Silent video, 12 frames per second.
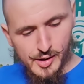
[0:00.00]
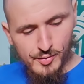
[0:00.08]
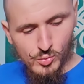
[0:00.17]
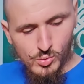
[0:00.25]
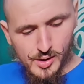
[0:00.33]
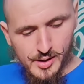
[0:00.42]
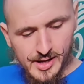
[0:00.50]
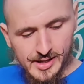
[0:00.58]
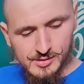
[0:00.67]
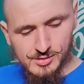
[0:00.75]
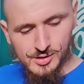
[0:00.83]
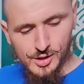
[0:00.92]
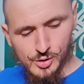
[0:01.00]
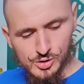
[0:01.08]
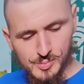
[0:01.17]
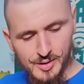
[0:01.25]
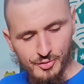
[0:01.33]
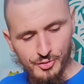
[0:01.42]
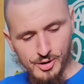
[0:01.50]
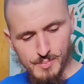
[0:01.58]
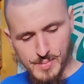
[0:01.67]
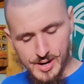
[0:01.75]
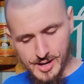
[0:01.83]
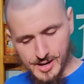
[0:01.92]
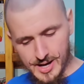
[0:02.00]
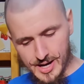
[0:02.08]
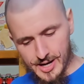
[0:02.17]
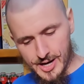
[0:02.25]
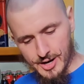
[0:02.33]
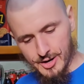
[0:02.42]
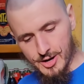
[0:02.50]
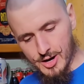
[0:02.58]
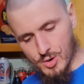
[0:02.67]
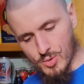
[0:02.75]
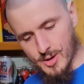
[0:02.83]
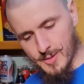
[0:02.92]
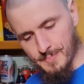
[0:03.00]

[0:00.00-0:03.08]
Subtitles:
everyone, excuse me for a minute. I gotta go